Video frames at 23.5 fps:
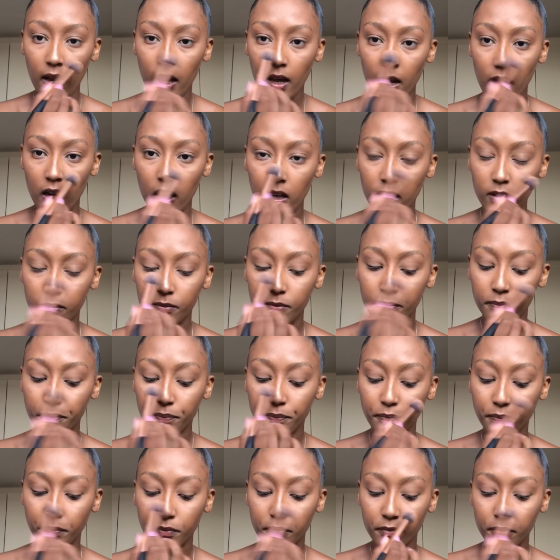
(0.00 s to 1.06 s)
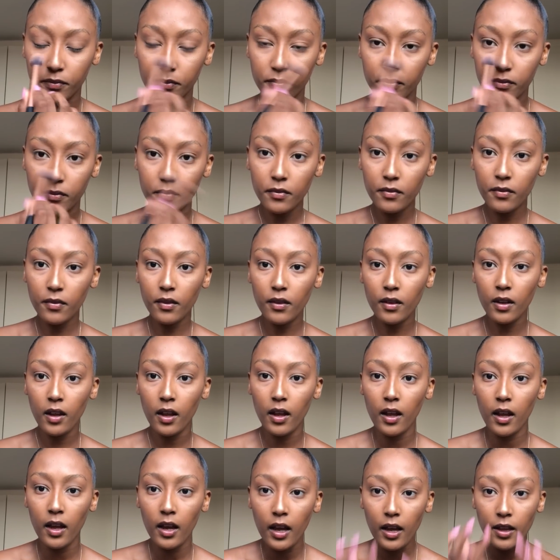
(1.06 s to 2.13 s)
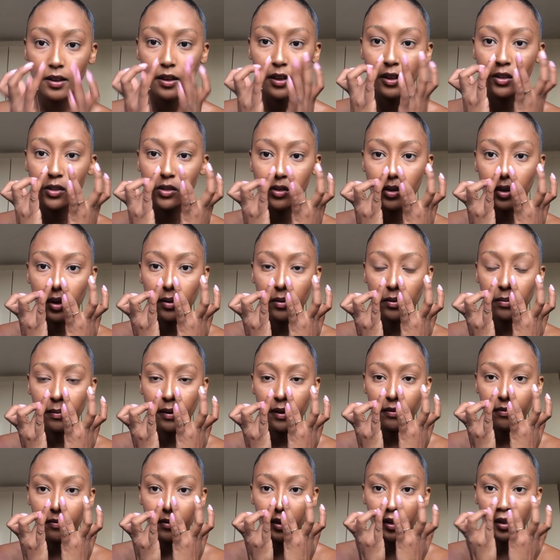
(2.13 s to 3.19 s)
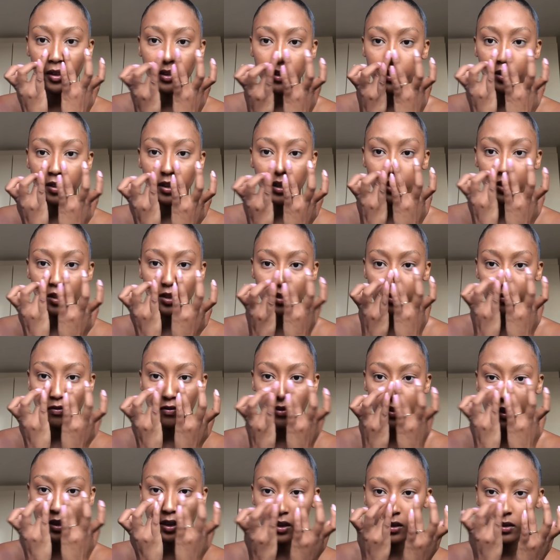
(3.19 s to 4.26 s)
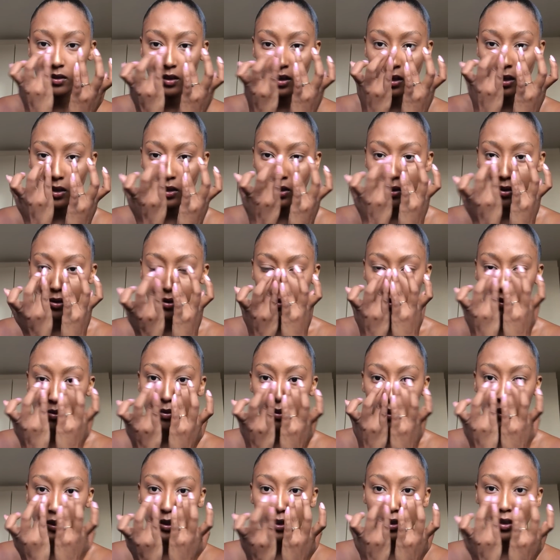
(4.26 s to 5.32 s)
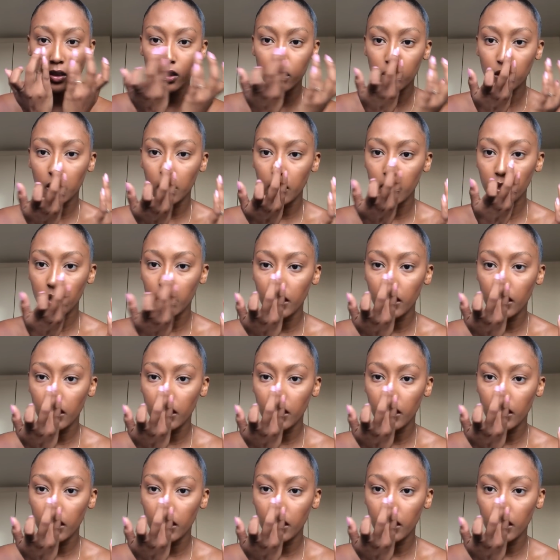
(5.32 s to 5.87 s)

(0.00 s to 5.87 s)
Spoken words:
and then I just go with my fingers and just feather out the edges because you want it to look